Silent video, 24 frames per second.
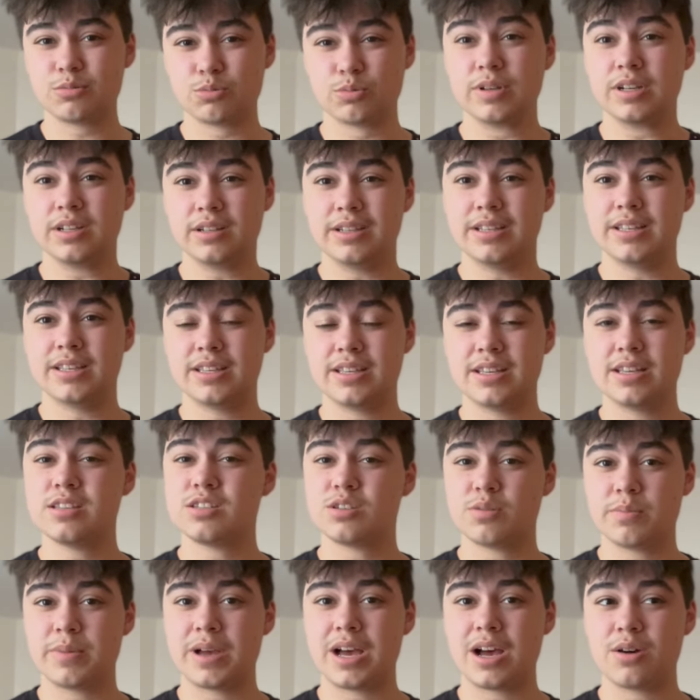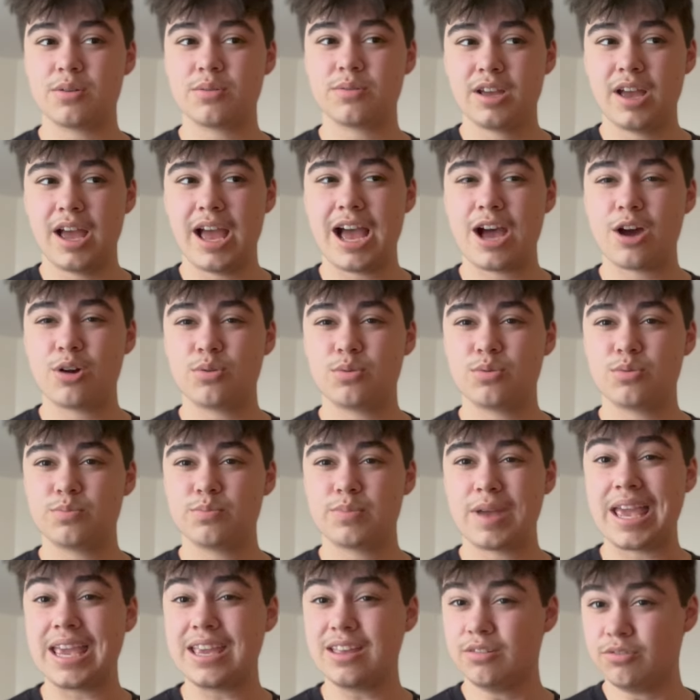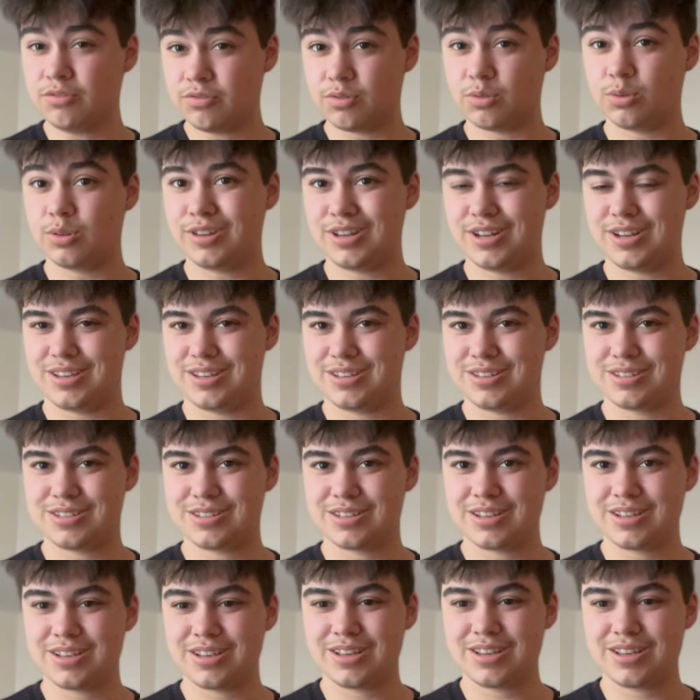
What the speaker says: really is about how painful it is